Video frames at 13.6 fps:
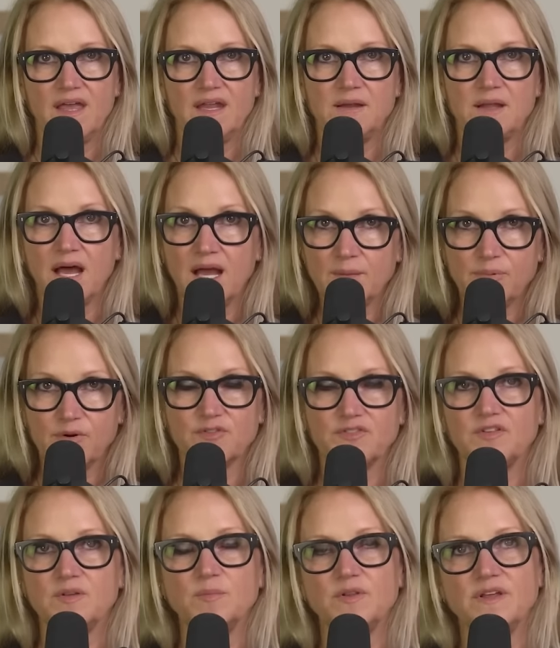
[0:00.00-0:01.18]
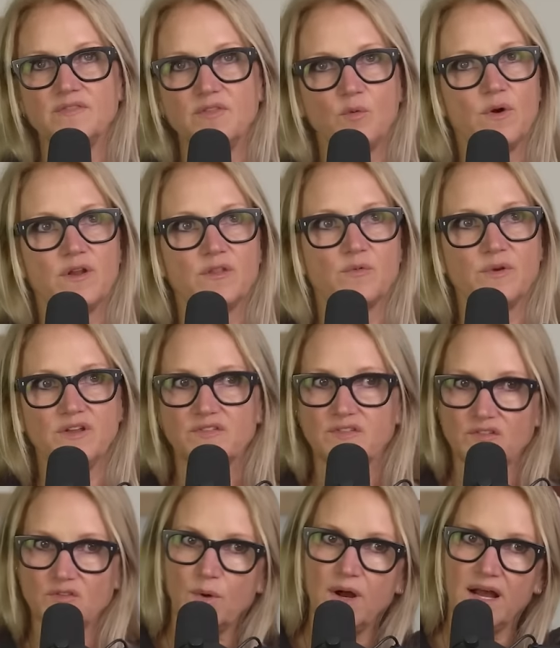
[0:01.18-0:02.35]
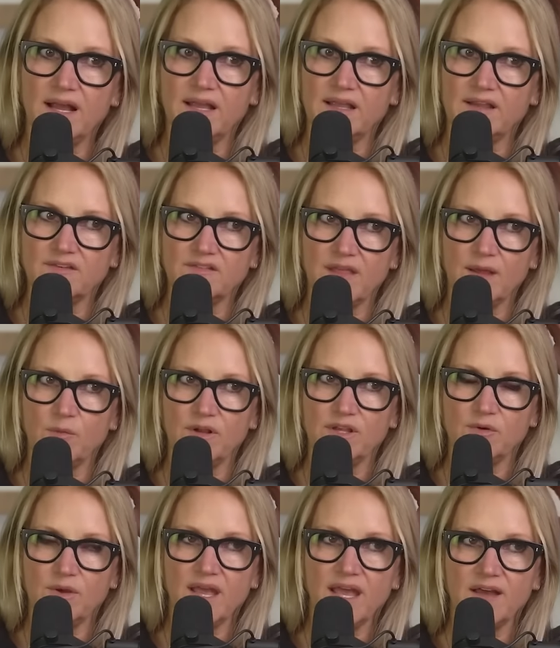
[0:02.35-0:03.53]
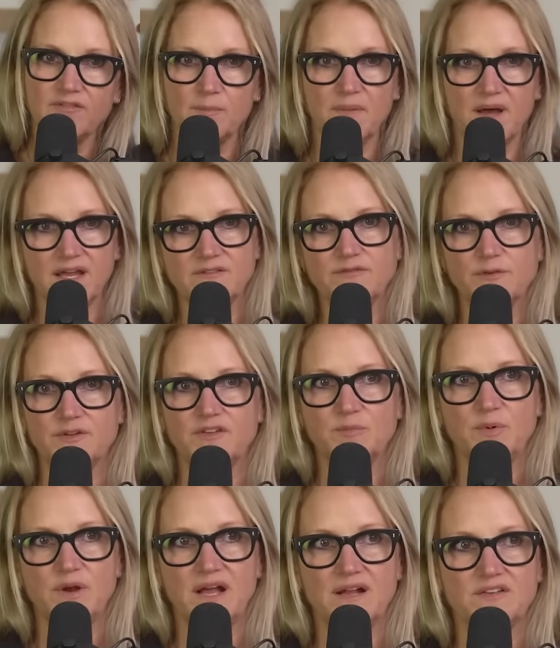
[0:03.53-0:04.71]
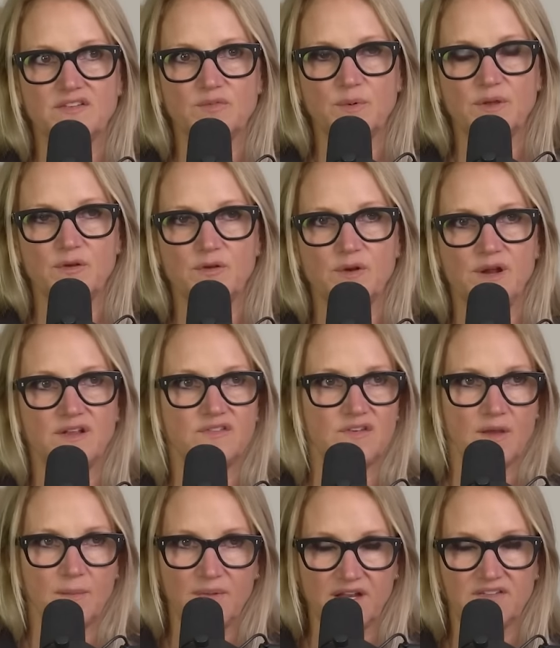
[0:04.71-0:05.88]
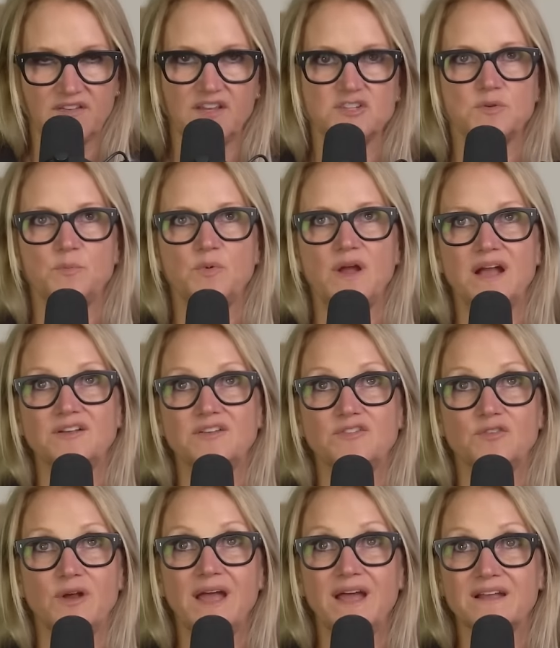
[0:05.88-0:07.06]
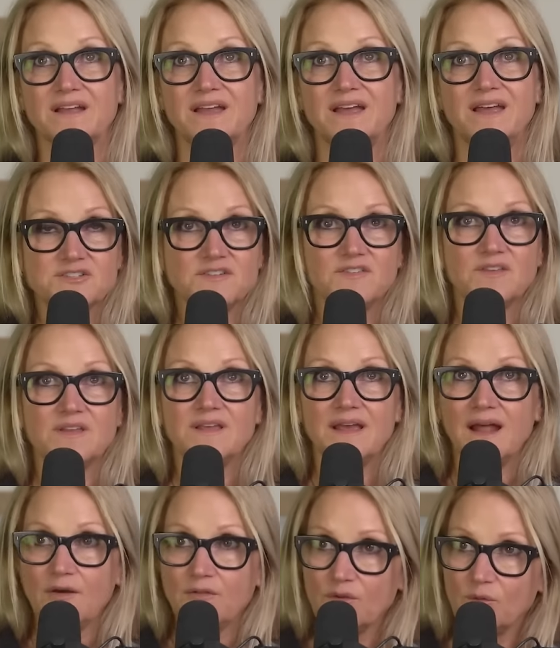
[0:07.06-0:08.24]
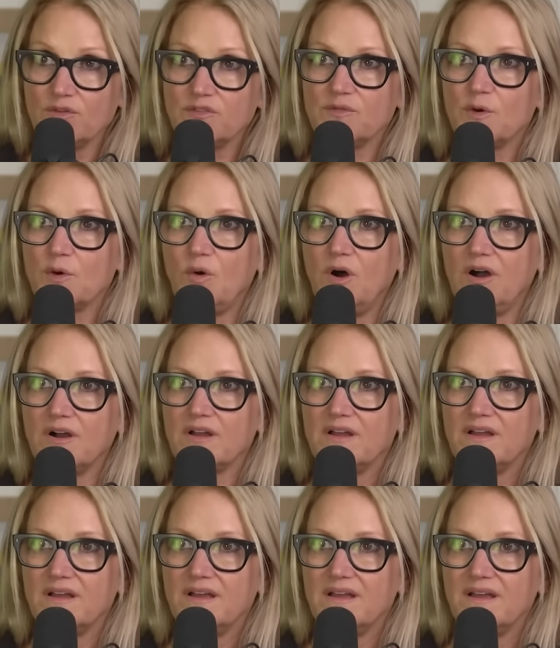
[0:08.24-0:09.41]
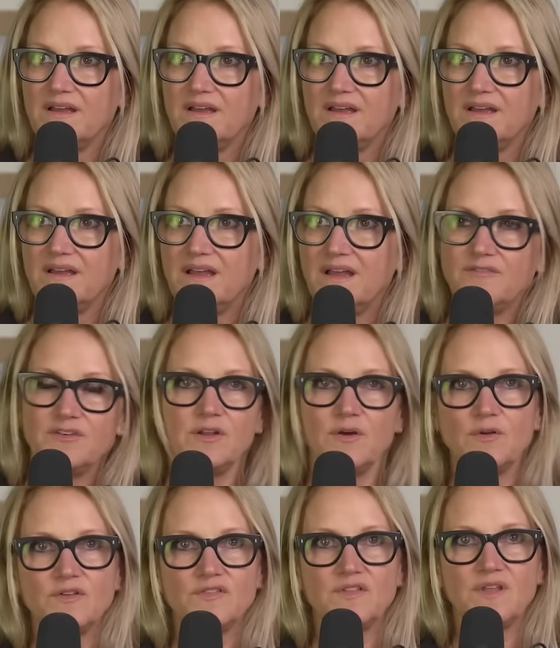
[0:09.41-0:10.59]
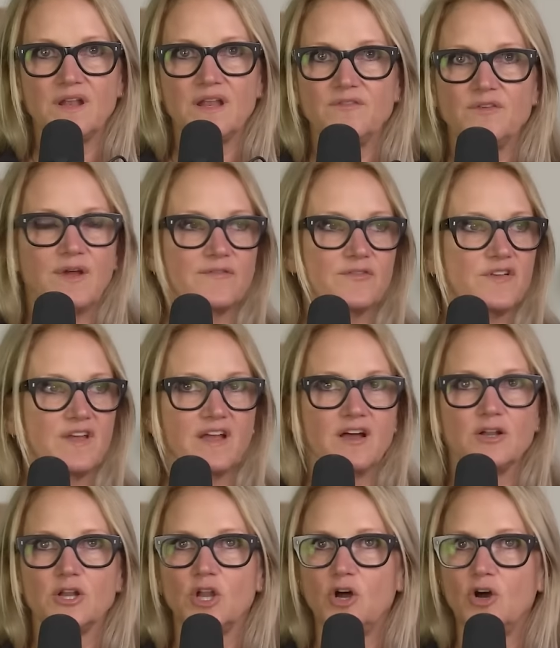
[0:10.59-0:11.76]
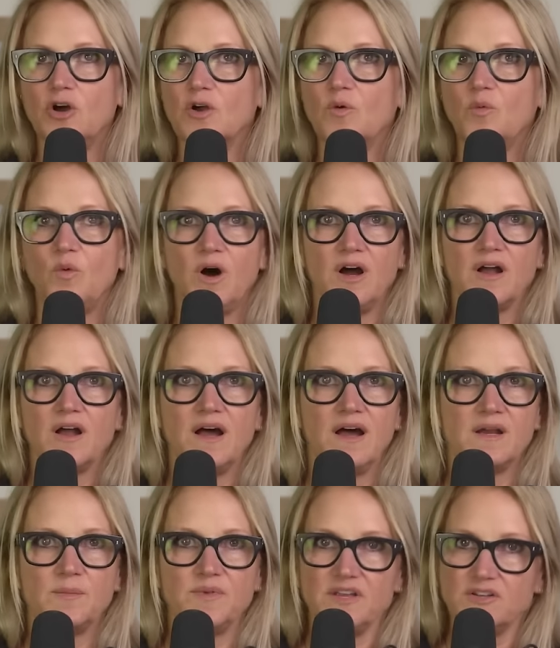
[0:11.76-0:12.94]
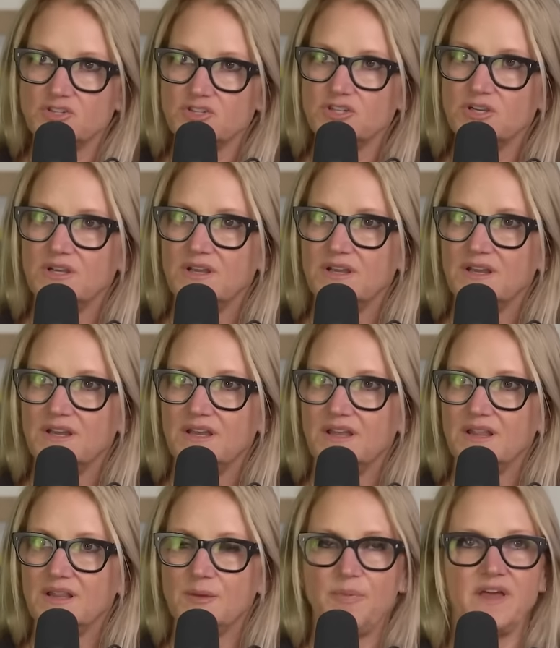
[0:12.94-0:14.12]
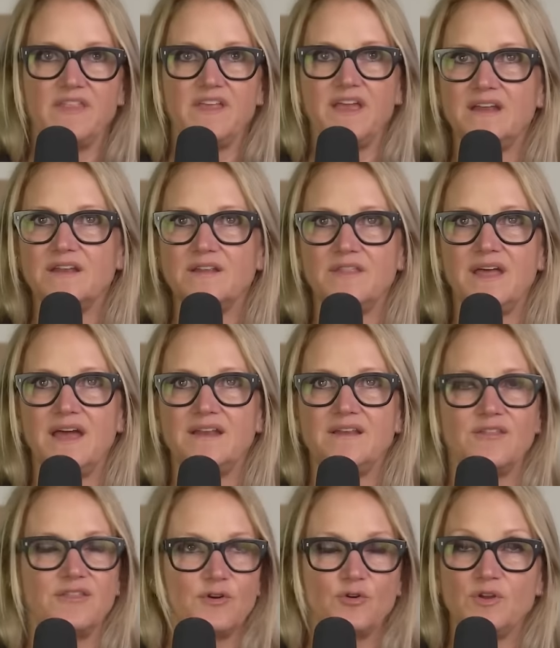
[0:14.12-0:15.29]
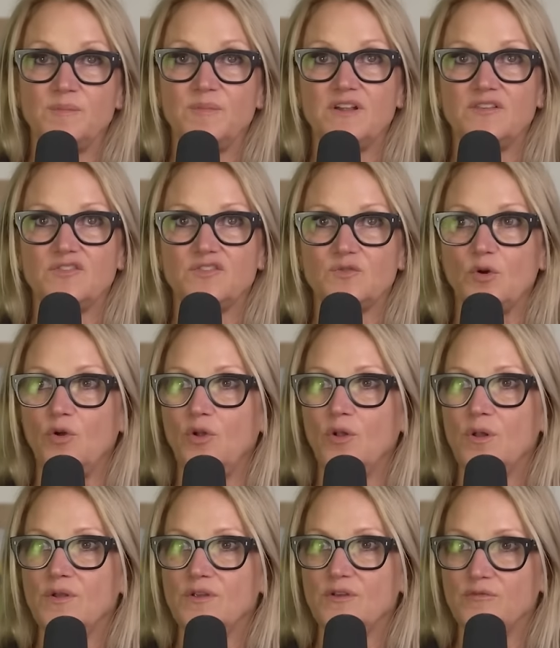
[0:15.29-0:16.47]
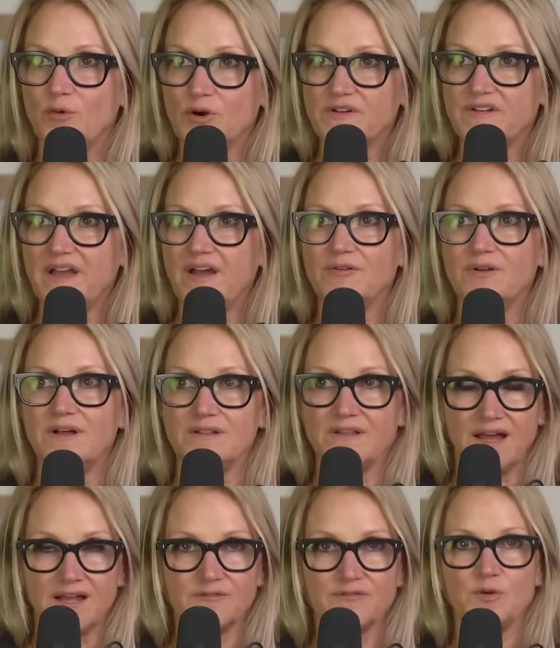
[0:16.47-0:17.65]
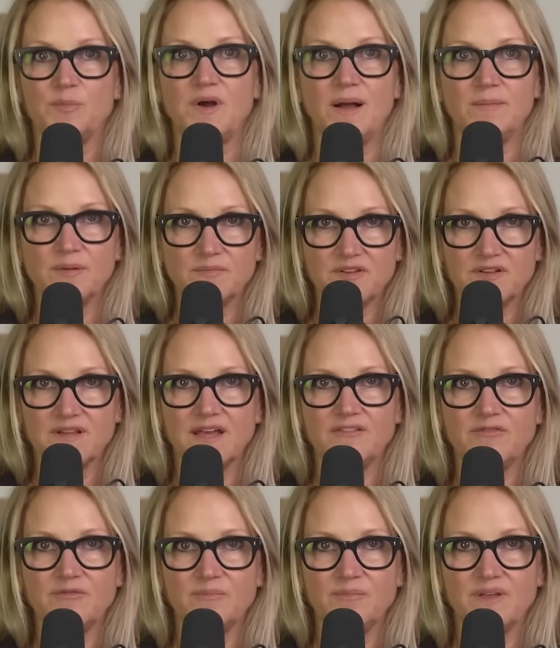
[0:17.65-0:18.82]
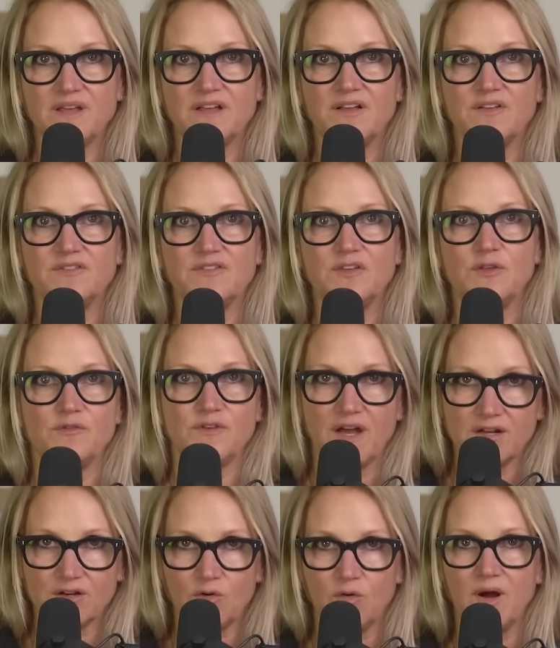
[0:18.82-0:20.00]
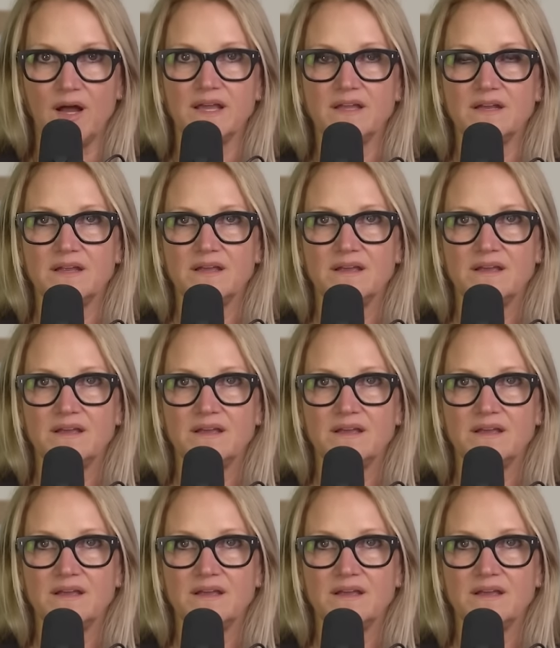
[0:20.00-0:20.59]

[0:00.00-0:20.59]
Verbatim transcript: And I personally believe that one of the reasons why is that when you have a mindfulness practice, whether it's a meditation practice or heck, just get out in the woods for a walk. Have you noticed that if you ever take a long walk on a beach, that by end of that thirty minute stroll, you've worked out a lot of your problems in life because you've gotten quiet?